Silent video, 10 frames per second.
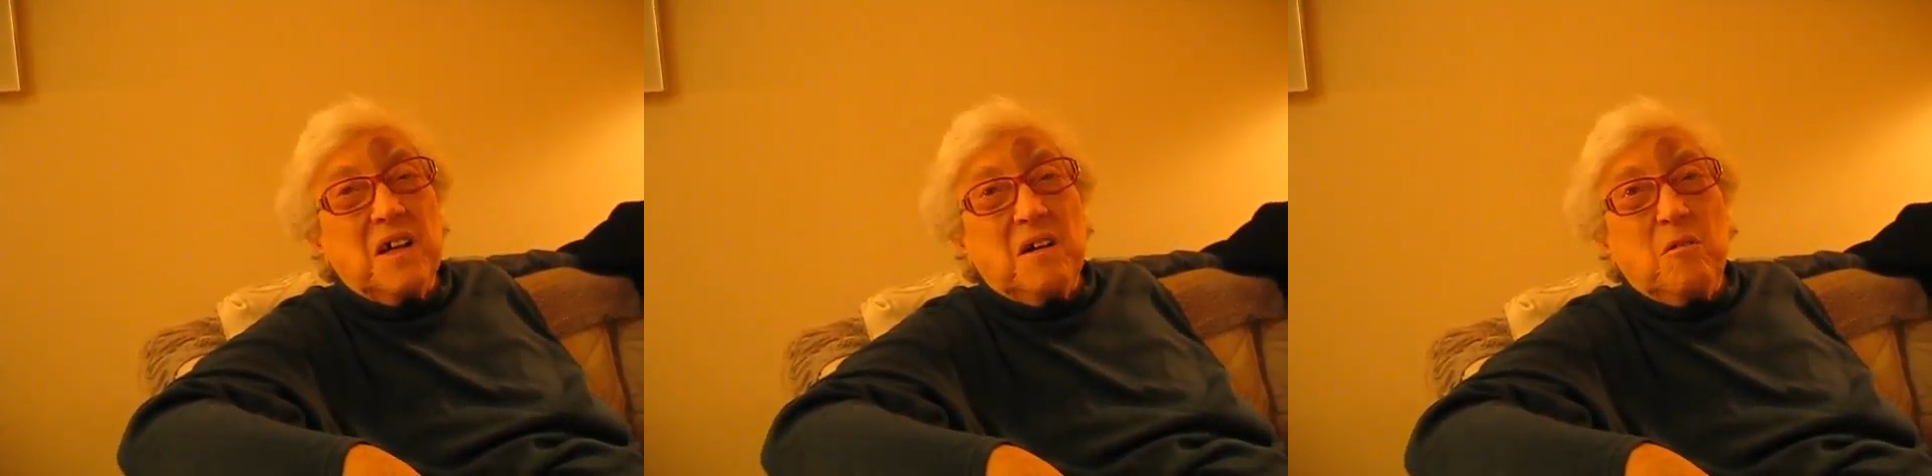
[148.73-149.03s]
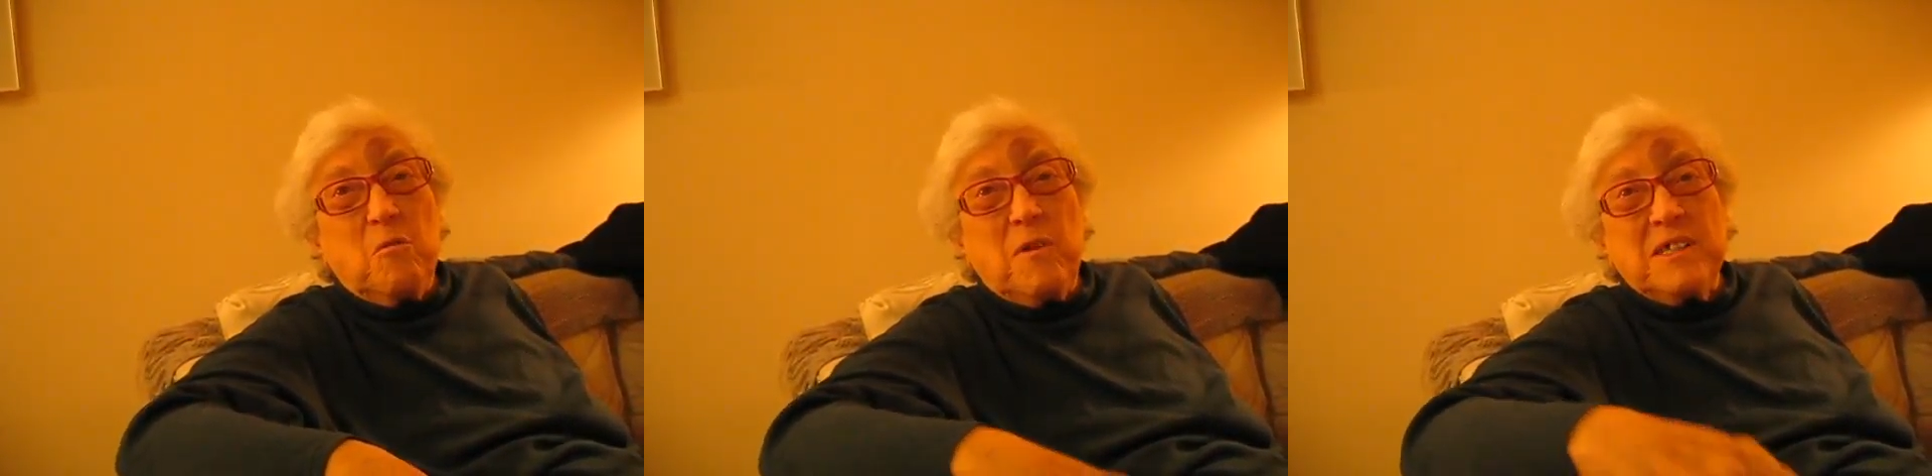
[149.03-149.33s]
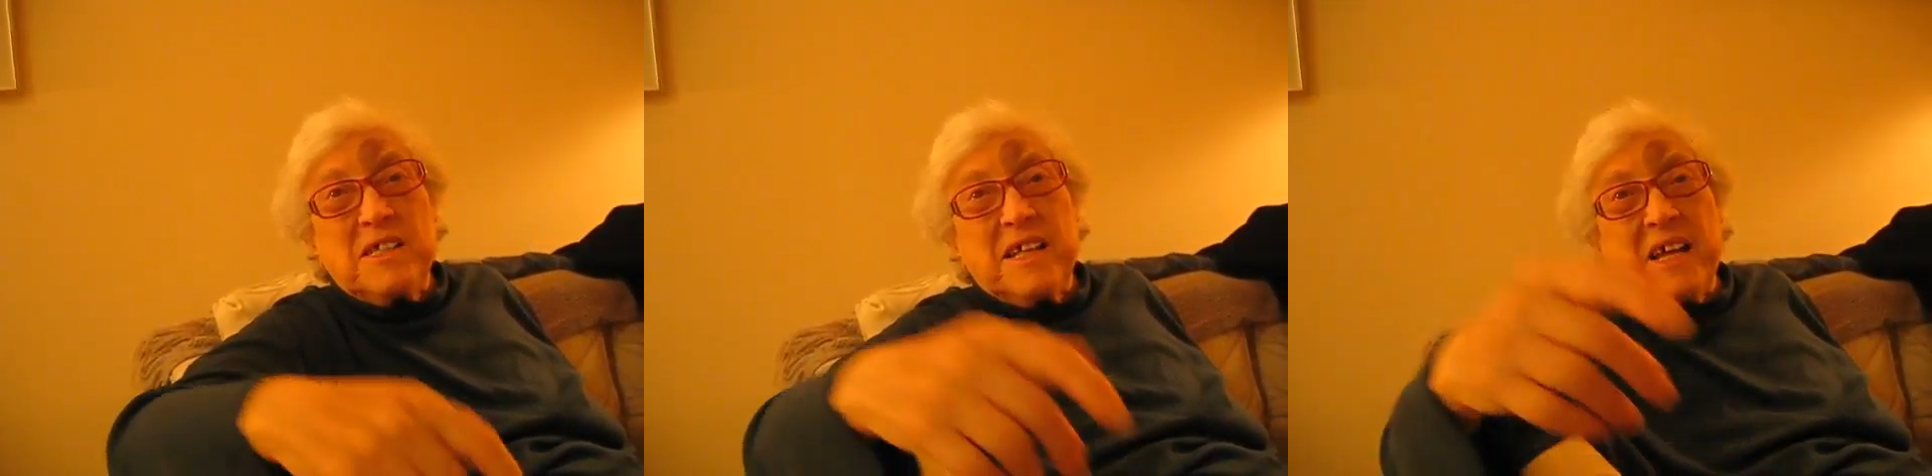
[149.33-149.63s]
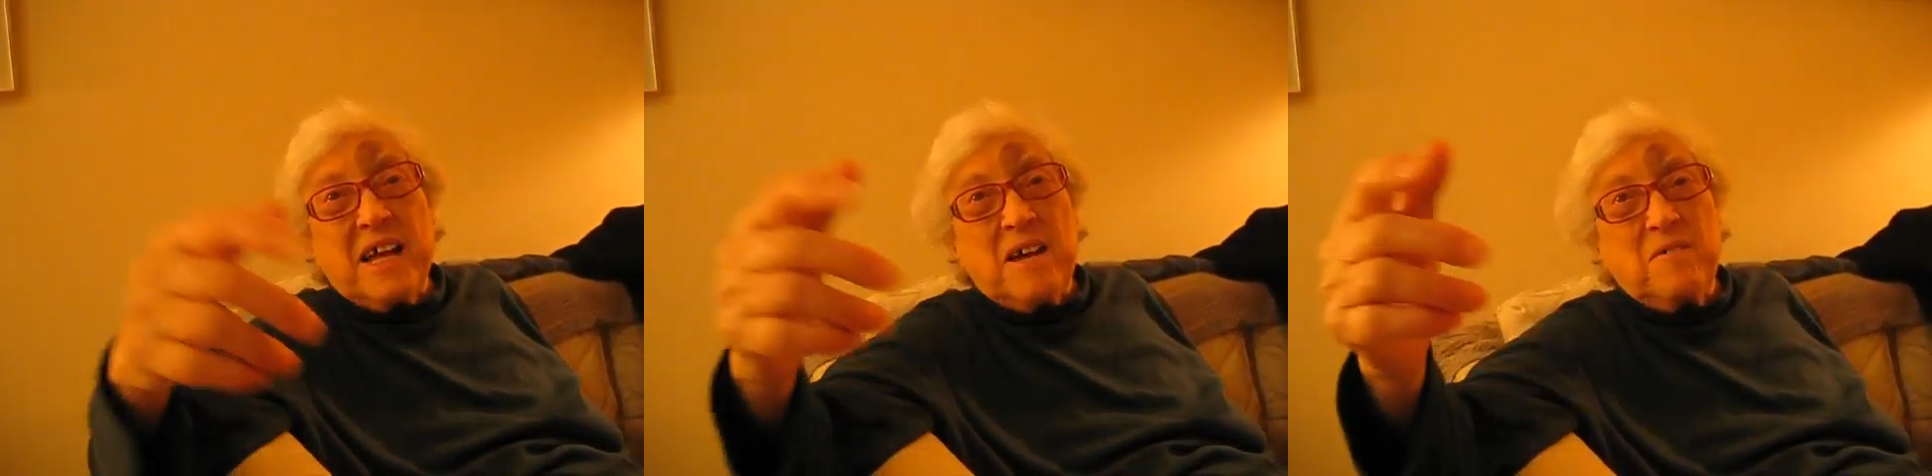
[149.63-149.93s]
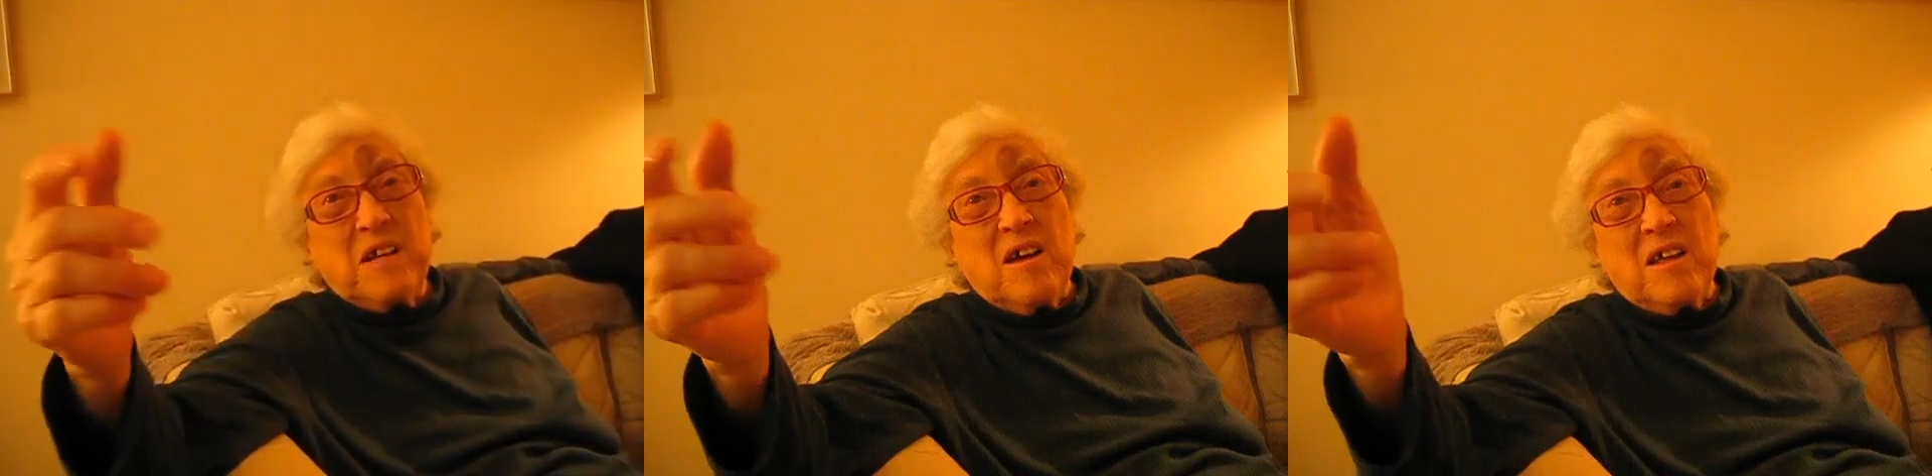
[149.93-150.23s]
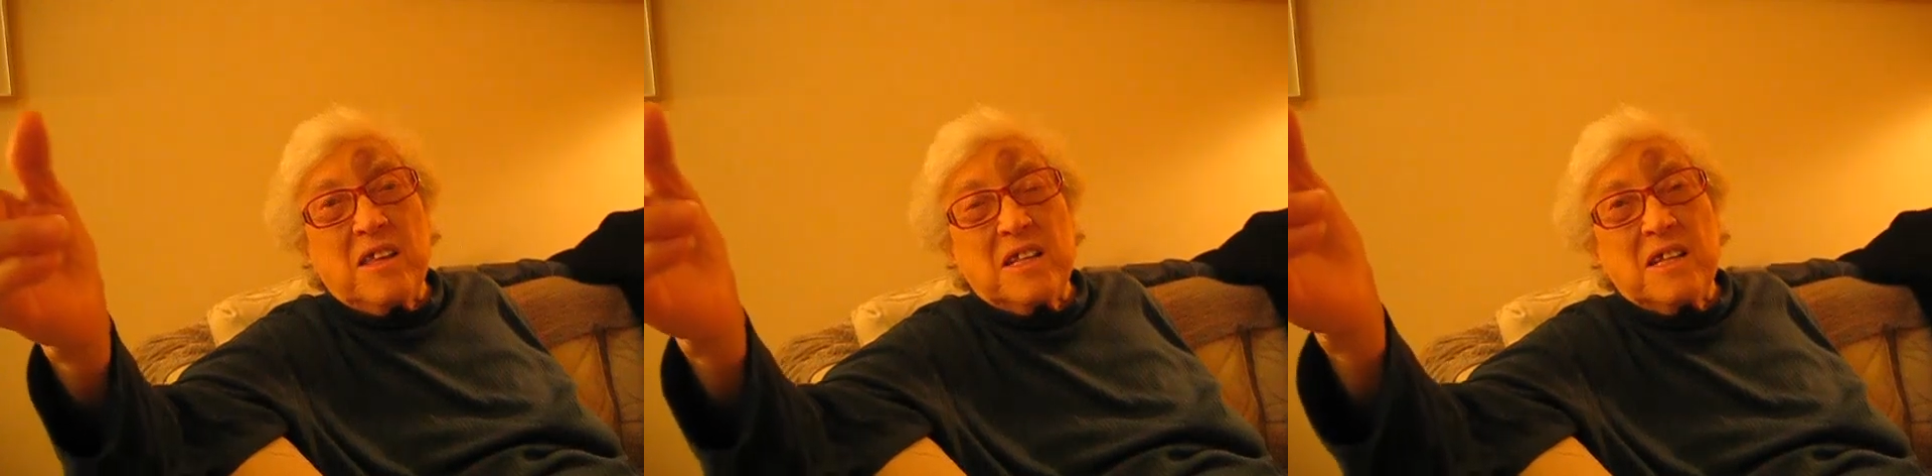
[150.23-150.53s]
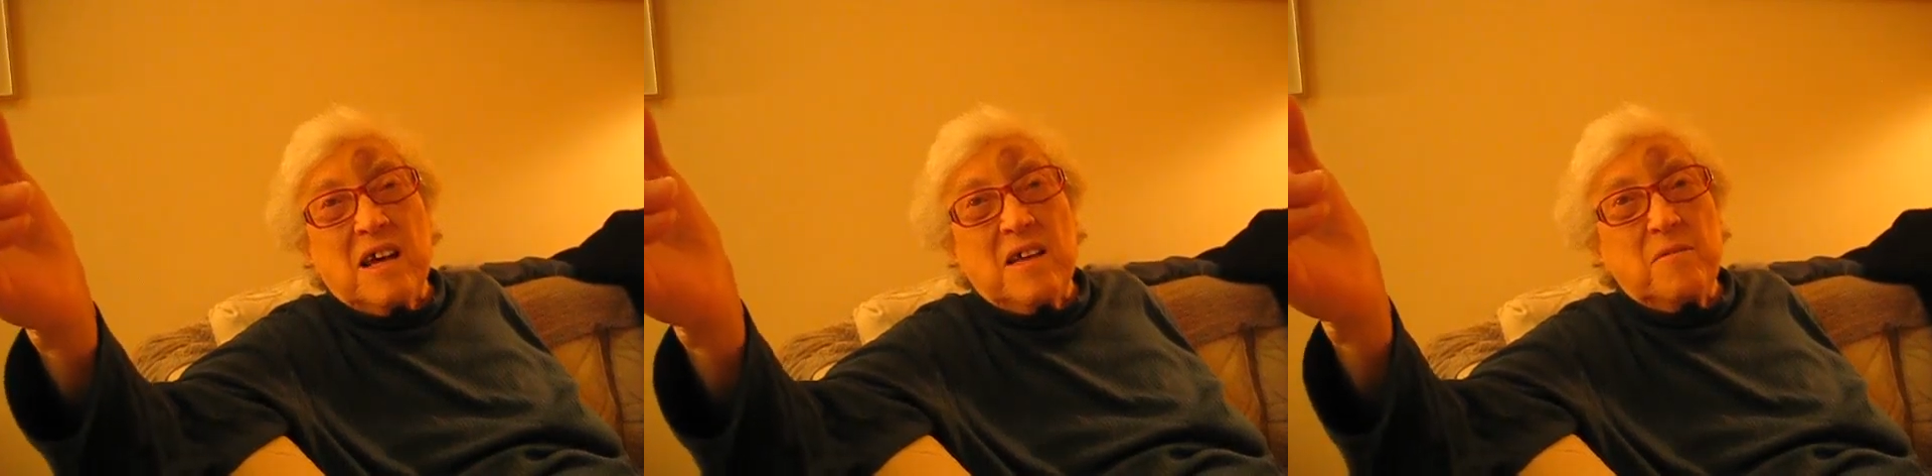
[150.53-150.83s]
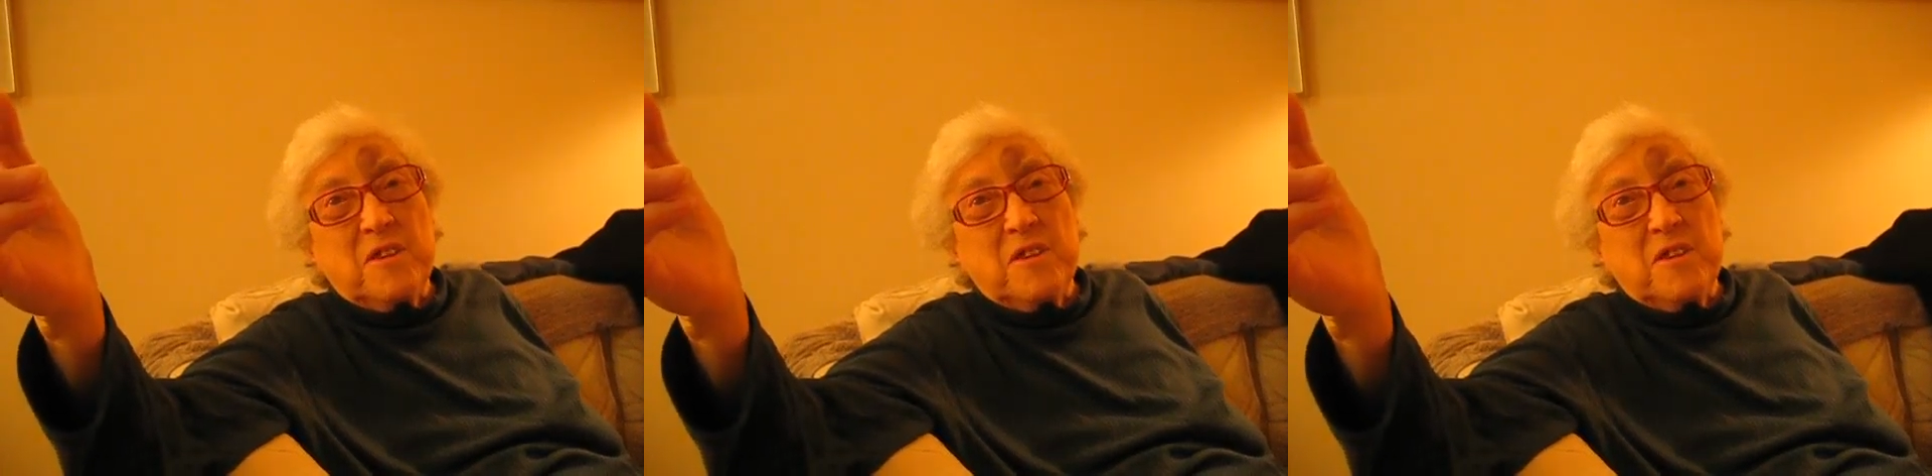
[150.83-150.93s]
Well, once they have the, the Don